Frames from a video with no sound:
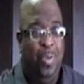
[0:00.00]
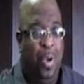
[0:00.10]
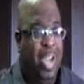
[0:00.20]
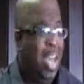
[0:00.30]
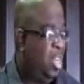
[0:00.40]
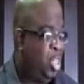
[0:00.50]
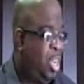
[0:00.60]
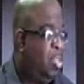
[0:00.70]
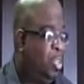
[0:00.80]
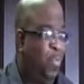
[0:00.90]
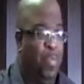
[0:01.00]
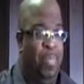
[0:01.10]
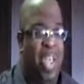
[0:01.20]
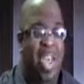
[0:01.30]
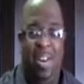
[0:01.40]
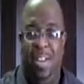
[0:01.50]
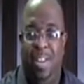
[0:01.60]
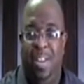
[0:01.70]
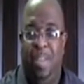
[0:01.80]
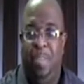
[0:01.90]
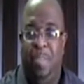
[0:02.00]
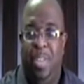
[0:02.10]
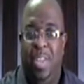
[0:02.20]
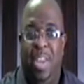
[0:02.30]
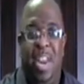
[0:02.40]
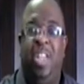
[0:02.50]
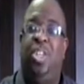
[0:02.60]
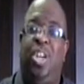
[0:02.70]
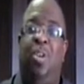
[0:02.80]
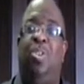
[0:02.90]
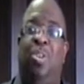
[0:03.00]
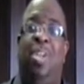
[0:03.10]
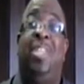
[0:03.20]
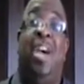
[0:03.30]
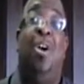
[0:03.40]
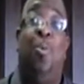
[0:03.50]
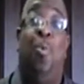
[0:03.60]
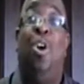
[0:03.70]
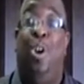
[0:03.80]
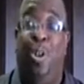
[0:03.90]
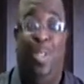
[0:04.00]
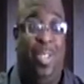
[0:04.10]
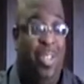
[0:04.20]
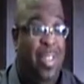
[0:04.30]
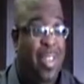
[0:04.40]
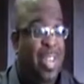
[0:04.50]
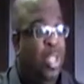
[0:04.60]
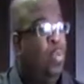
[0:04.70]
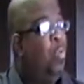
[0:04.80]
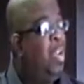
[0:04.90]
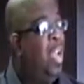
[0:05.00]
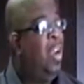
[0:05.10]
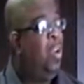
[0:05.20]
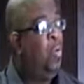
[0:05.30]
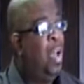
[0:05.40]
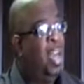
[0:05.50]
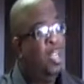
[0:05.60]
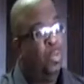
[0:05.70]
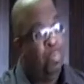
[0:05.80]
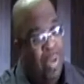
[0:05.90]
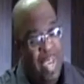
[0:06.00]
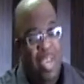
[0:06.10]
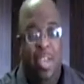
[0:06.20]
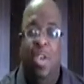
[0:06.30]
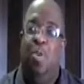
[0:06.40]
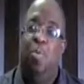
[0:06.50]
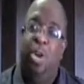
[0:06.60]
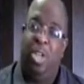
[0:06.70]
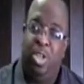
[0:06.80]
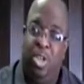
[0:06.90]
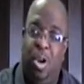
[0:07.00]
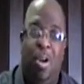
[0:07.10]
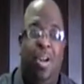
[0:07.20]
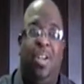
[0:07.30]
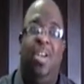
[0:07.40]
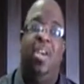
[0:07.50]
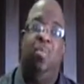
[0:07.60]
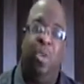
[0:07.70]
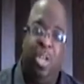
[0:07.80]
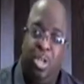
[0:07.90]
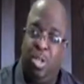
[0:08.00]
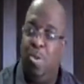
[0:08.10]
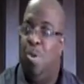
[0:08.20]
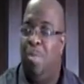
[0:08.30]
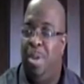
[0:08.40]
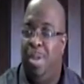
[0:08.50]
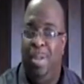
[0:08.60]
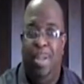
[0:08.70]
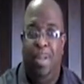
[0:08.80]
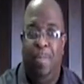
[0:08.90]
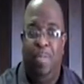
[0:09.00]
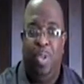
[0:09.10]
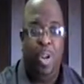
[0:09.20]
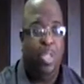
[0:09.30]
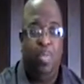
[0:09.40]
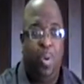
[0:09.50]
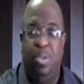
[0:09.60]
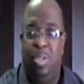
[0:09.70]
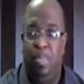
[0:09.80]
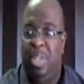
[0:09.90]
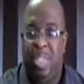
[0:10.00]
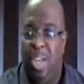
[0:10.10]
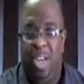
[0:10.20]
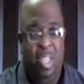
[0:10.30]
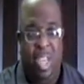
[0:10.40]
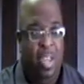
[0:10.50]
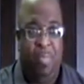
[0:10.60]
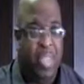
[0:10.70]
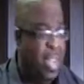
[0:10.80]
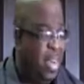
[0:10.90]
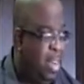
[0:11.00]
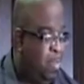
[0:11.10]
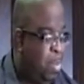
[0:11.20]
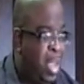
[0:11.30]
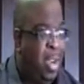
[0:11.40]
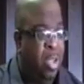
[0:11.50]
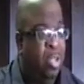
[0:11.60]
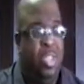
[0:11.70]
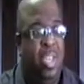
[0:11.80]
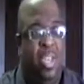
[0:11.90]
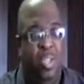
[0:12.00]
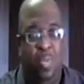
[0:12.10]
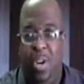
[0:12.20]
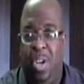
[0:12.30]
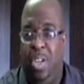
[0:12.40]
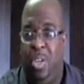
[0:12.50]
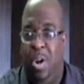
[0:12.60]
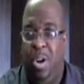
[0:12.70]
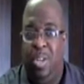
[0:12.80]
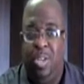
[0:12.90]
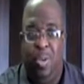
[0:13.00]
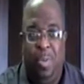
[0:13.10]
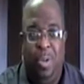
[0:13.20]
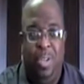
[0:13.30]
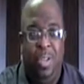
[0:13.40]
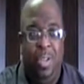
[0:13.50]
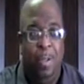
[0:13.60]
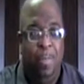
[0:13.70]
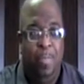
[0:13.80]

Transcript: We got a shelter from that. And that shelter is our words. That's why we got to know how to speak when it's dark and when it's stormy. You're not supposed to be saying the same thing that everybody else says when it gets dark and stormy.